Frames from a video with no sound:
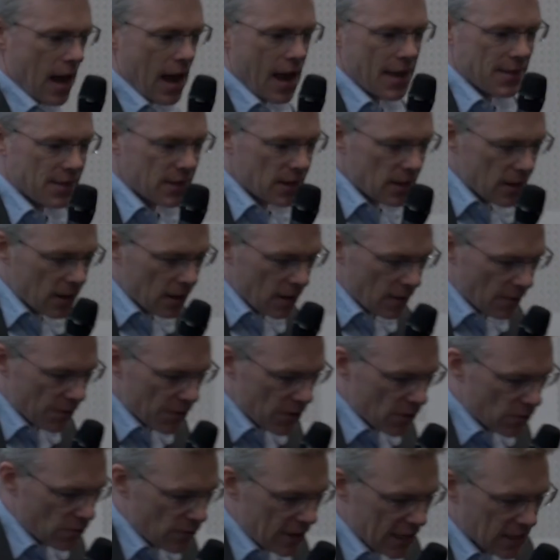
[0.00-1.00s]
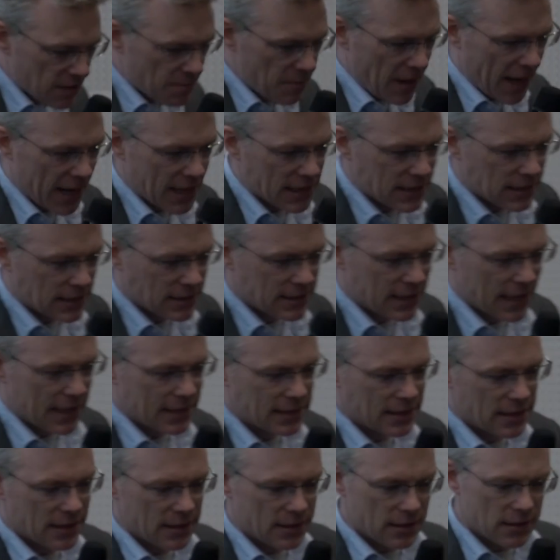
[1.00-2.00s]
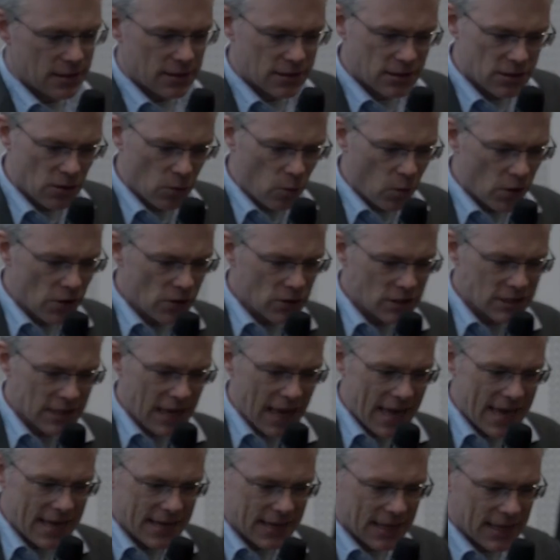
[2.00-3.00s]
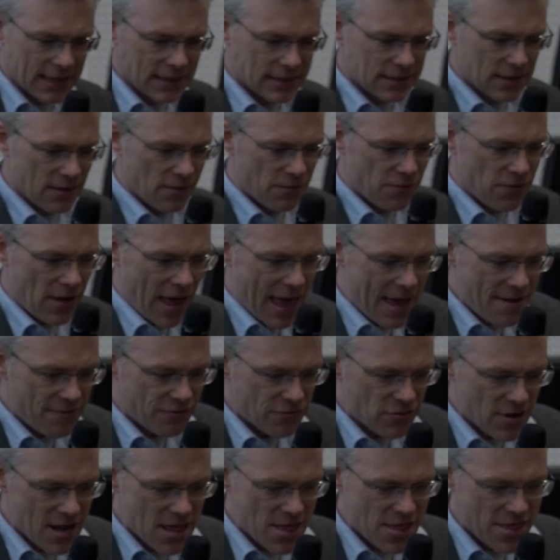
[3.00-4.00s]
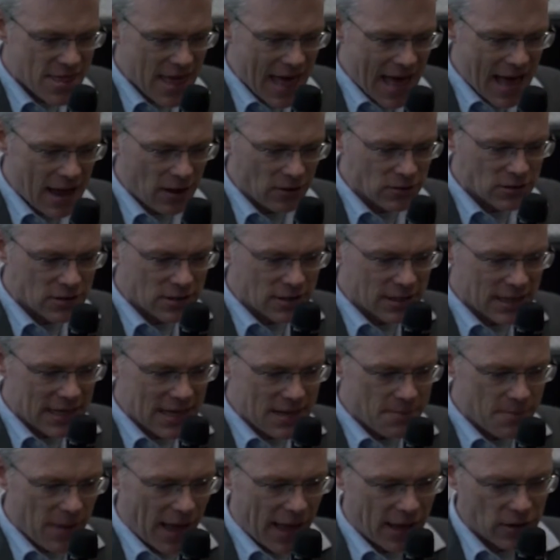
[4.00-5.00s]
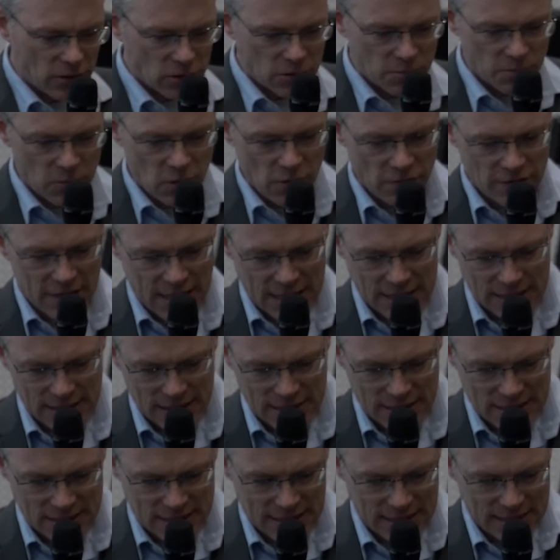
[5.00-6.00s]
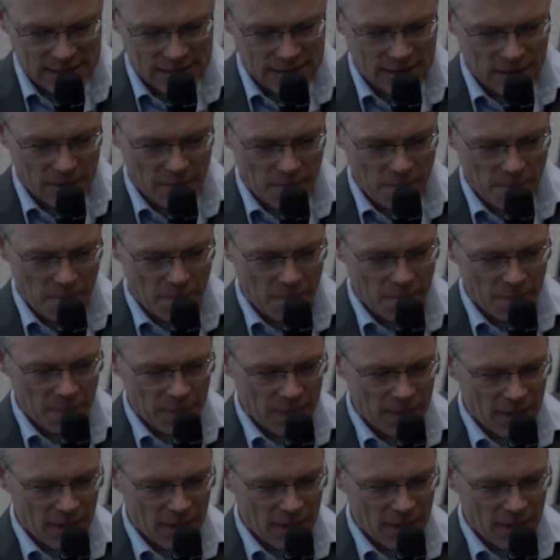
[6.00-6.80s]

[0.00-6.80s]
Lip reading: And the risk manager said, so what you're saying is that for every 1,000 emails moved into the system,